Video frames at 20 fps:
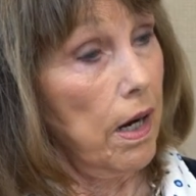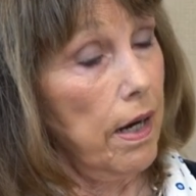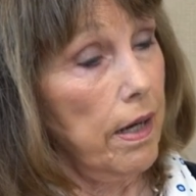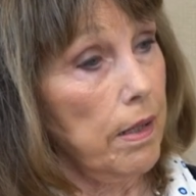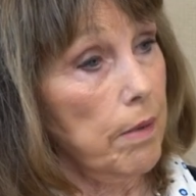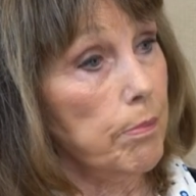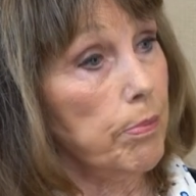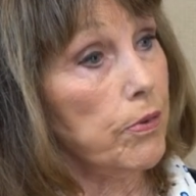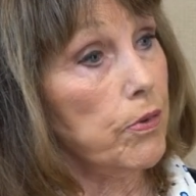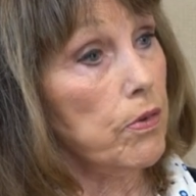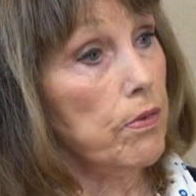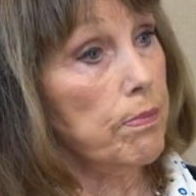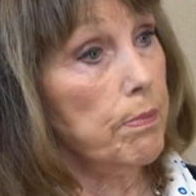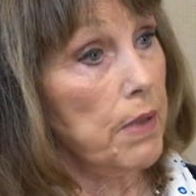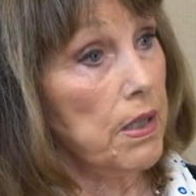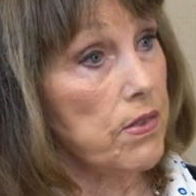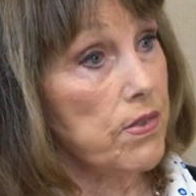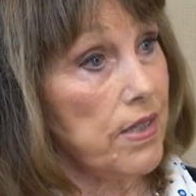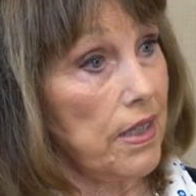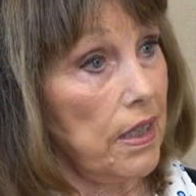
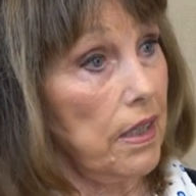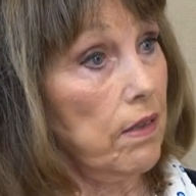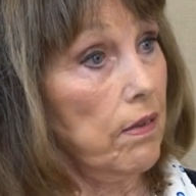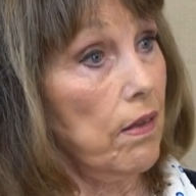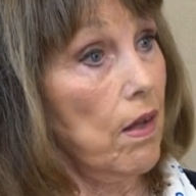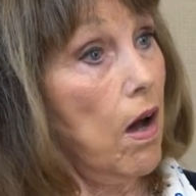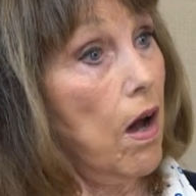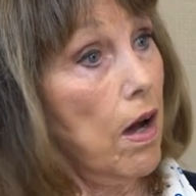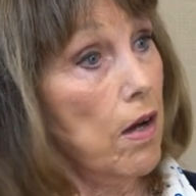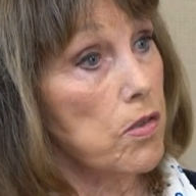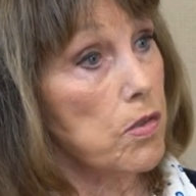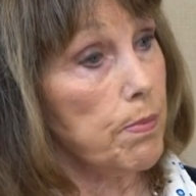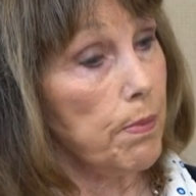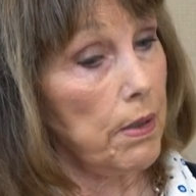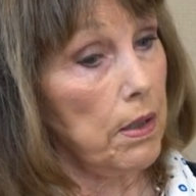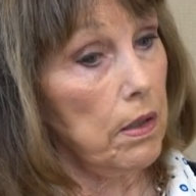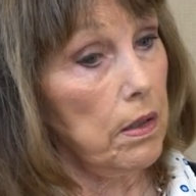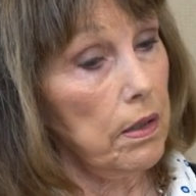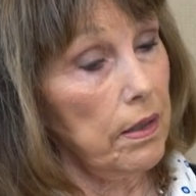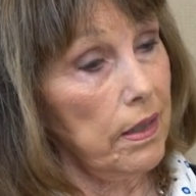improvements in the
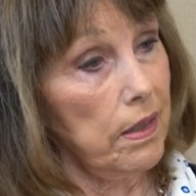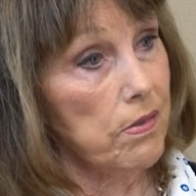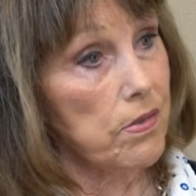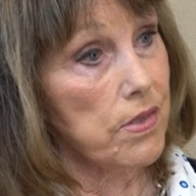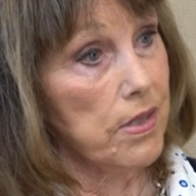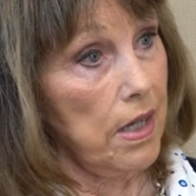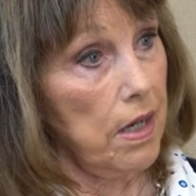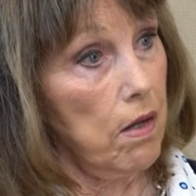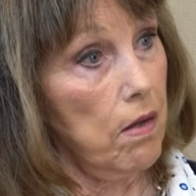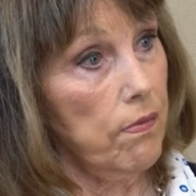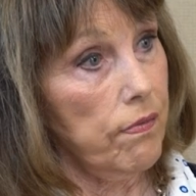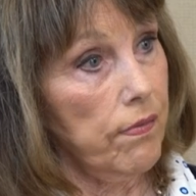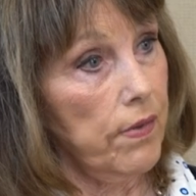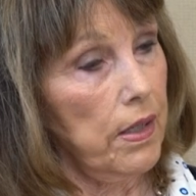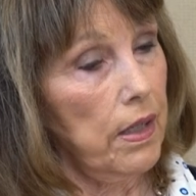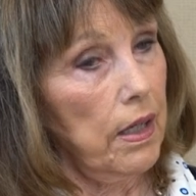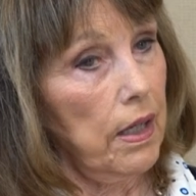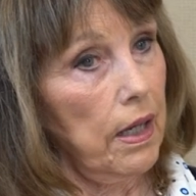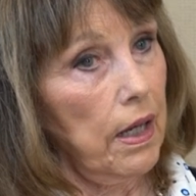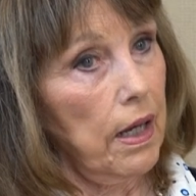hospital itself.
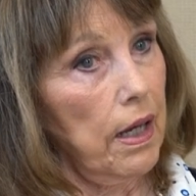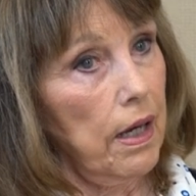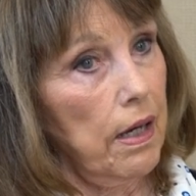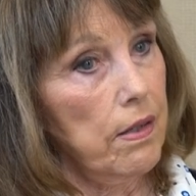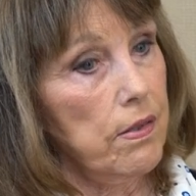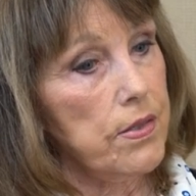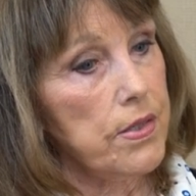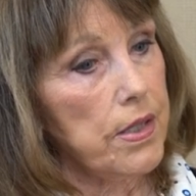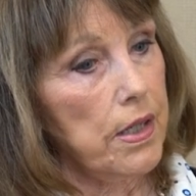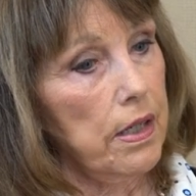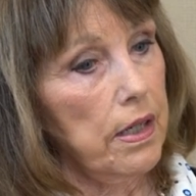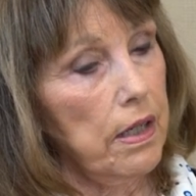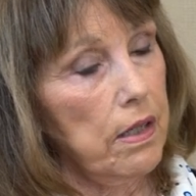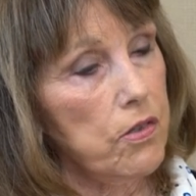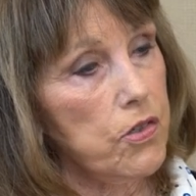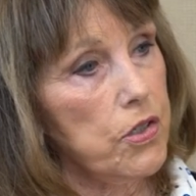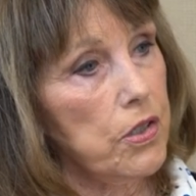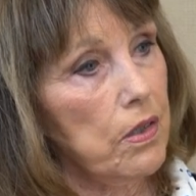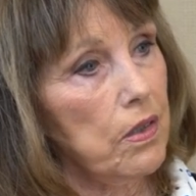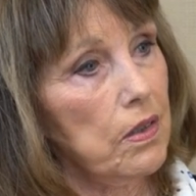And
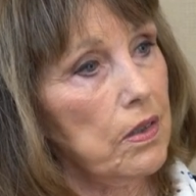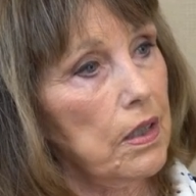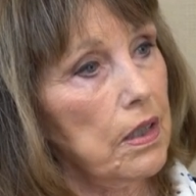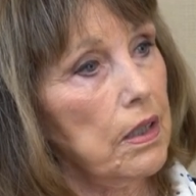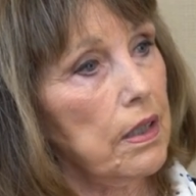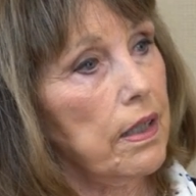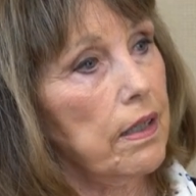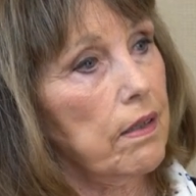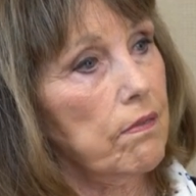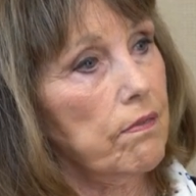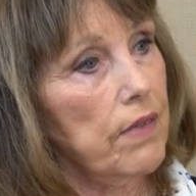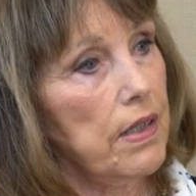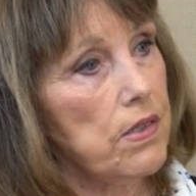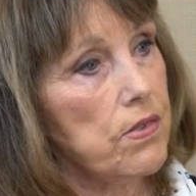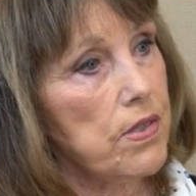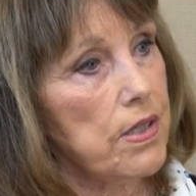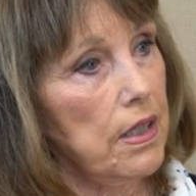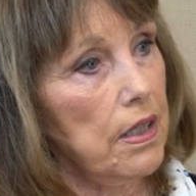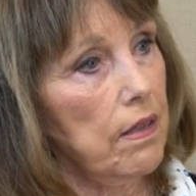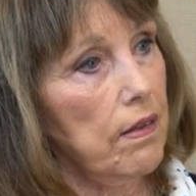it took a little
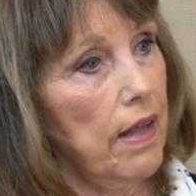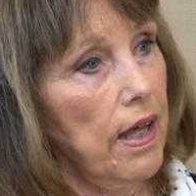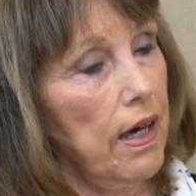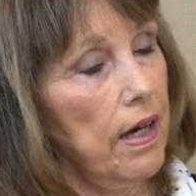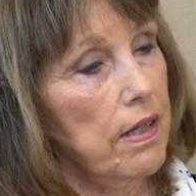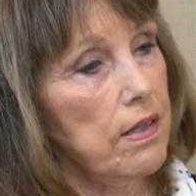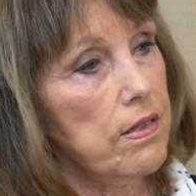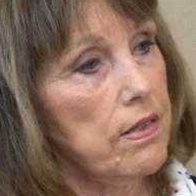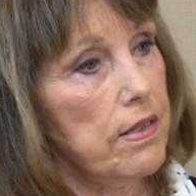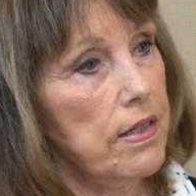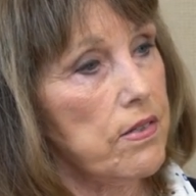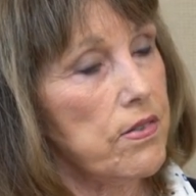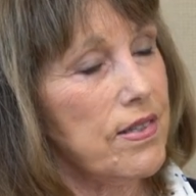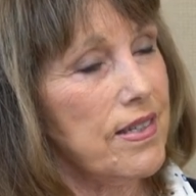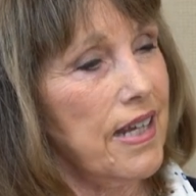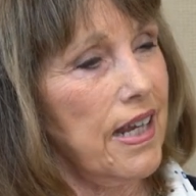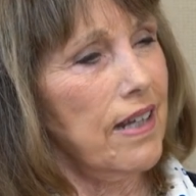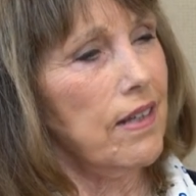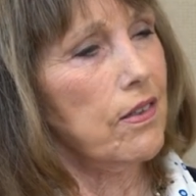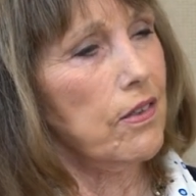convincing that the
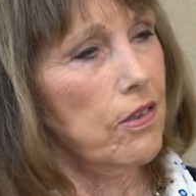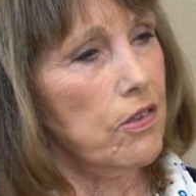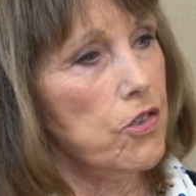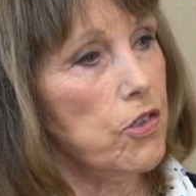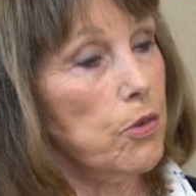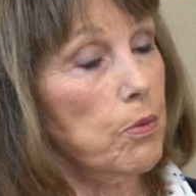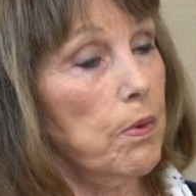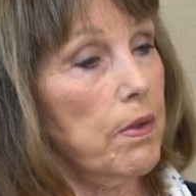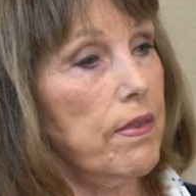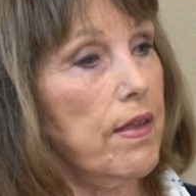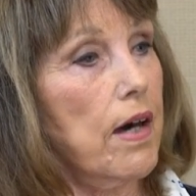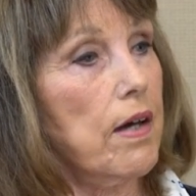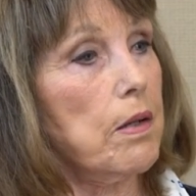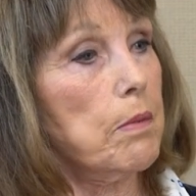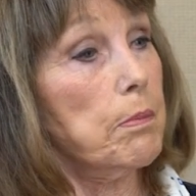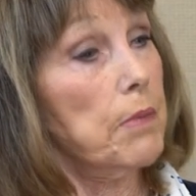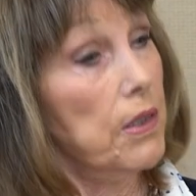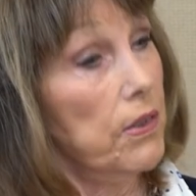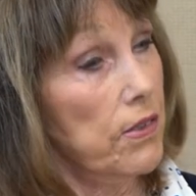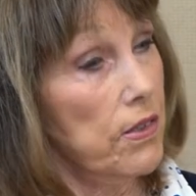state could do without
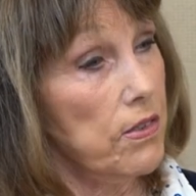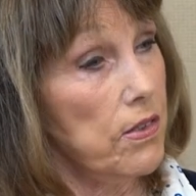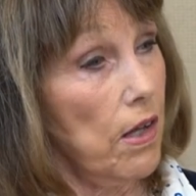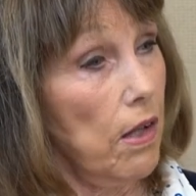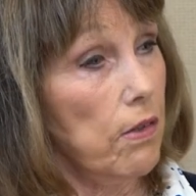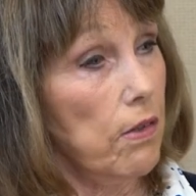$1 million